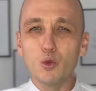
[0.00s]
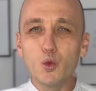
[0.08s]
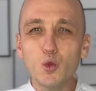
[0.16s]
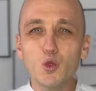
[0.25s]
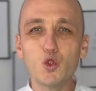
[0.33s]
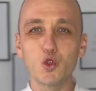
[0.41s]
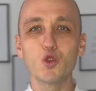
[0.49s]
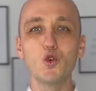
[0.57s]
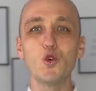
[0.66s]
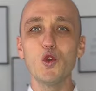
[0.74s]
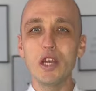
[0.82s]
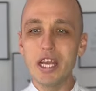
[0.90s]
to
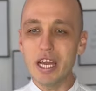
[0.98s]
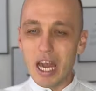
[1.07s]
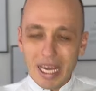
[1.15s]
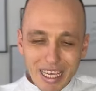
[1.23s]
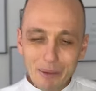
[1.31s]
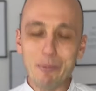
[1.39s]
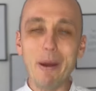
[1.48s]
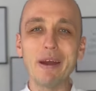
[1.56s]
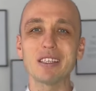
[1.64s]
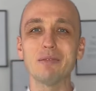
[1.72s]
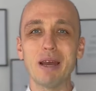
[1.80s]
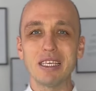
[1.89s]
truly
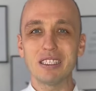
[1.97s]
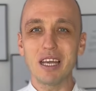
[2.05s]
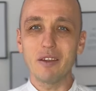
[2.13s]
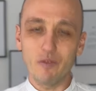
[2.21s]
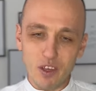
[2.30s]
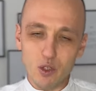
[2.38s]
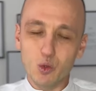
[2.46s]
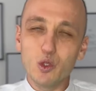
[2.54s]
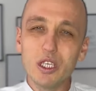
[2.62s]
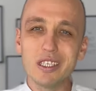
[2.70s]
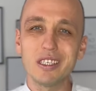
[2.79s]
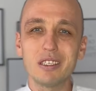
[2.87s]
immerse myself into
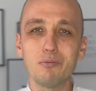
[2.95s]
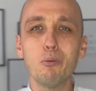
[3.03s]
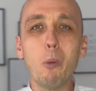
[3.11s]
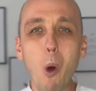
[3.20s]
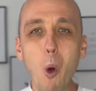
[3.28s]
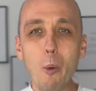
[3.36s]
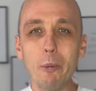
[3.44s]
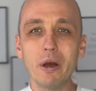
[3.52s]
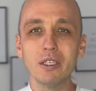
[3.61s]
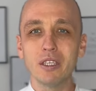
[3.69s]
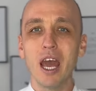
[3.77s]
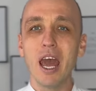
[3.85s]
this
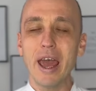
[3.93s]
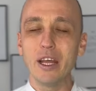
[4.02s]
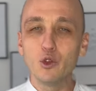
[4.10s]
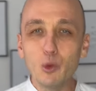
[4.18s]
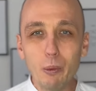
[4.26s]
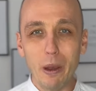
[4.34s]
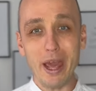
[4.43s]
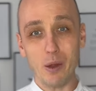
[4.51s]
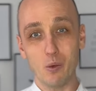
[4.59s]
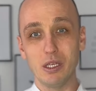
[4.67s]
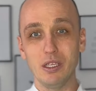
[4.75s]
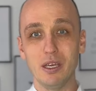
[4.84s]
moment and to play
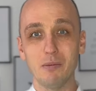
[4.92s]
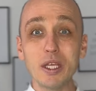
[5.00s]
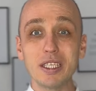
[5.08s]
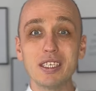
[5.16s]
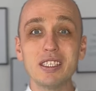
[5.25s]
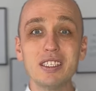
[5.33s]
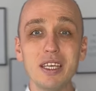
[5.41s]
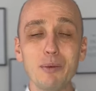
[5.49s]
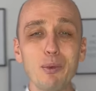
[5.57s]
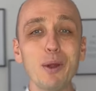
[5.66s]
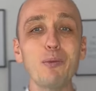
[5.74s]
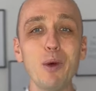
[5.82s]
with him. With a
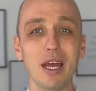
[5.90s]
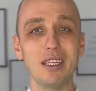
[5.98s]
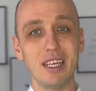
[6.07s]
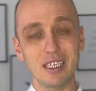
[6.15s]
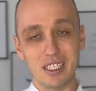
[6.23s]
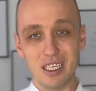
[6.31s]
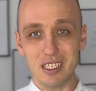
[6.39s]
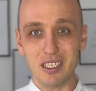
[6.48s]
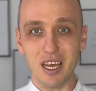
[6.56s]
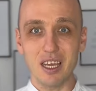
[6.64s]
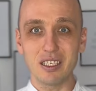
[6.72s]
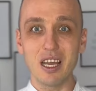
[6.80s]
simple breath
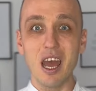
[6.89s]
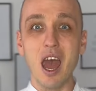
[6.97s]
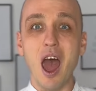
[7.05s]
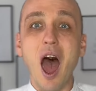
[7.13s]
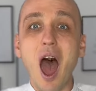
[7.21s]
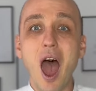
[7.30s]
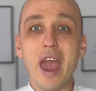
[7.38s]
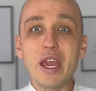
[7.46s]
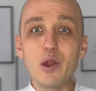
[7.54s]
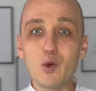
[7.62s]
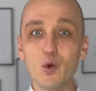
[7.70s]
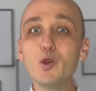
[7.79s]
exercise, I
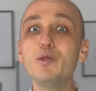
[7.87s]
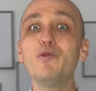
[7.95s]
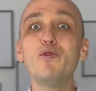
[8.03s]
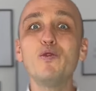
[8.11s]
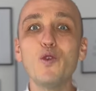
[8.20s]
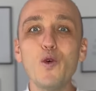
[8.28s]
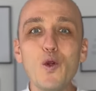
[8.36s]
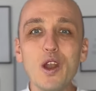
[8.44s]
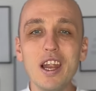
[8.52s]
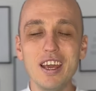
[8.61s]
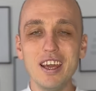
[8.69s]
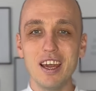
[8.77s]
could
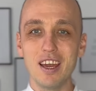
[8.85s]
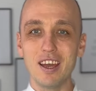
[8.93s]
fully